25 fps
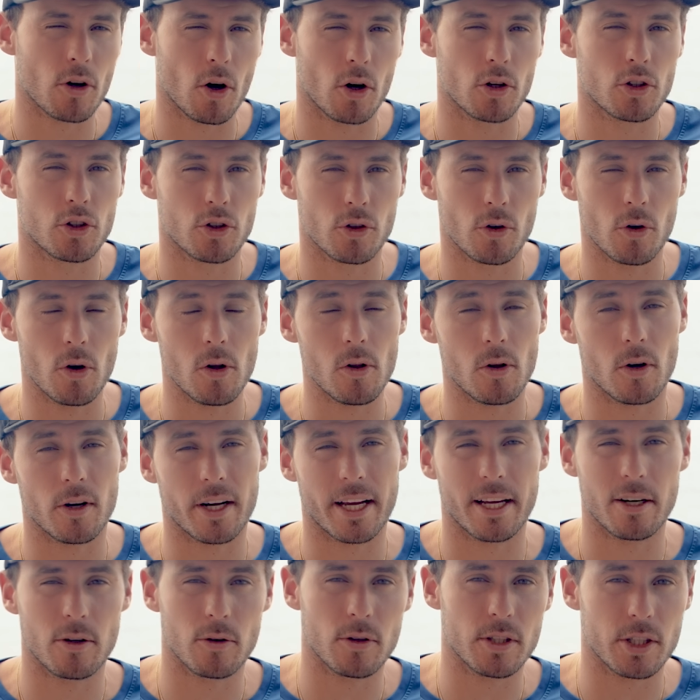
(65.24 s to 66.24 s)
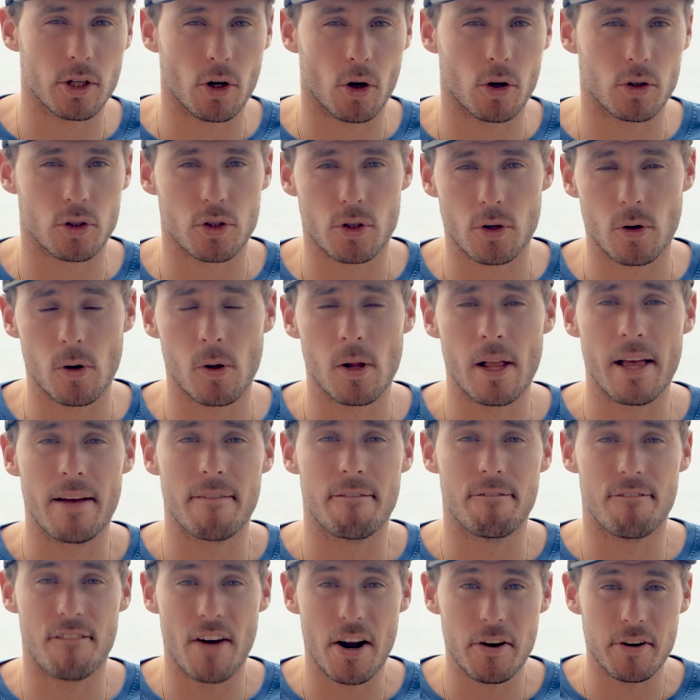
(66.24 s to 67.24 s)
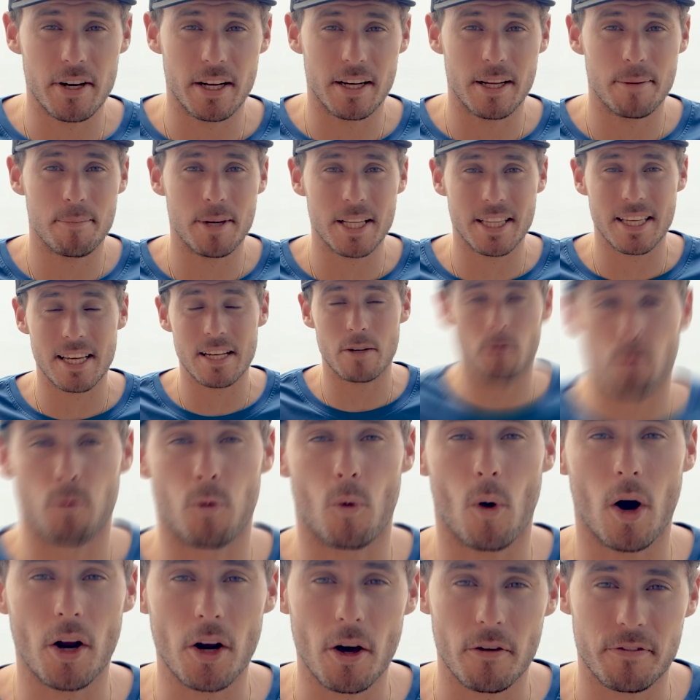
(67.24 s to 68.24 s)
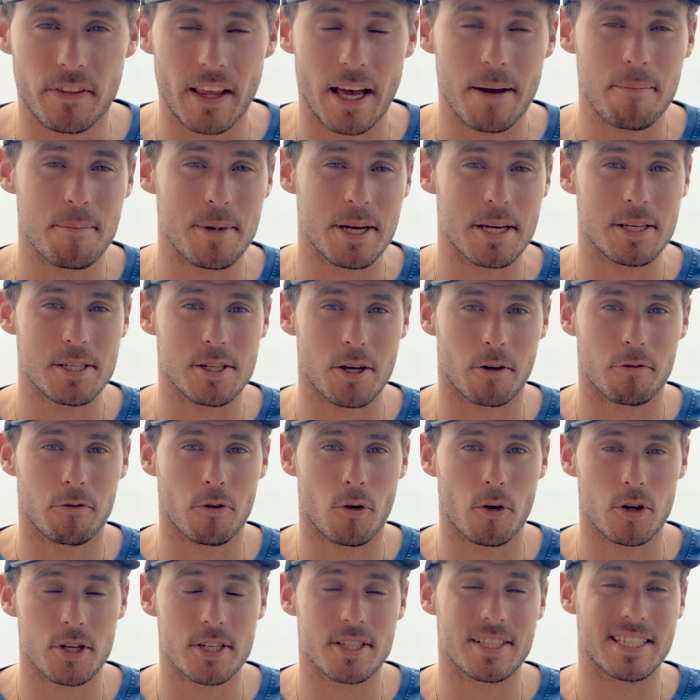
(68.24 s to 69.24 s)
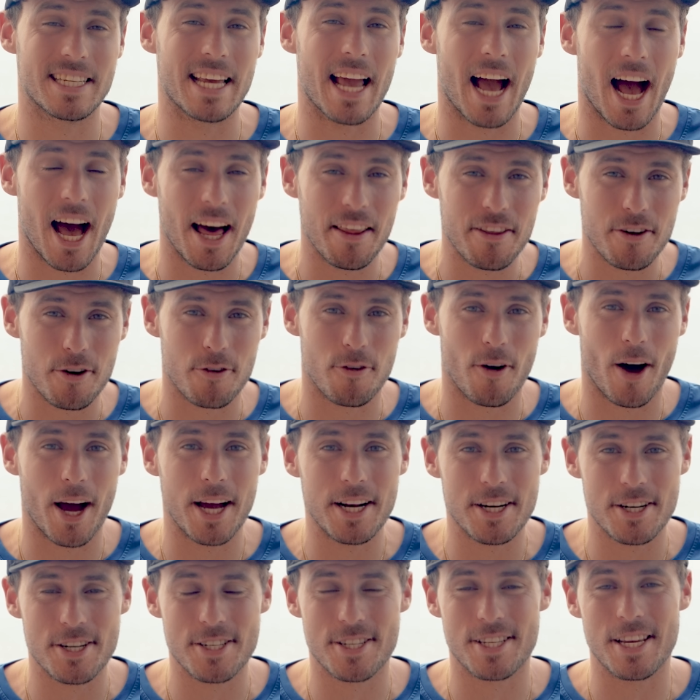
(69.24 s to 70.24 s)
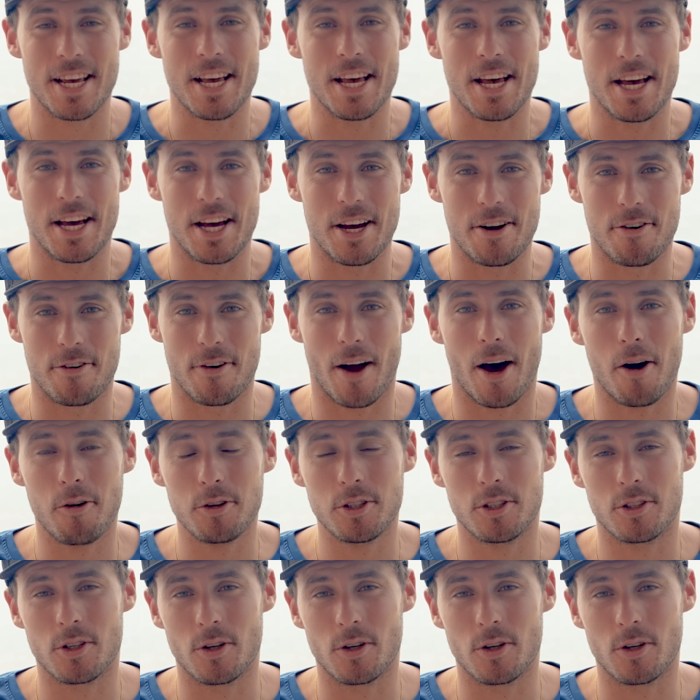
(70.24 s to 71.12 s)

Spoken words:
control or can only control very limited. One of them is of course the other riders around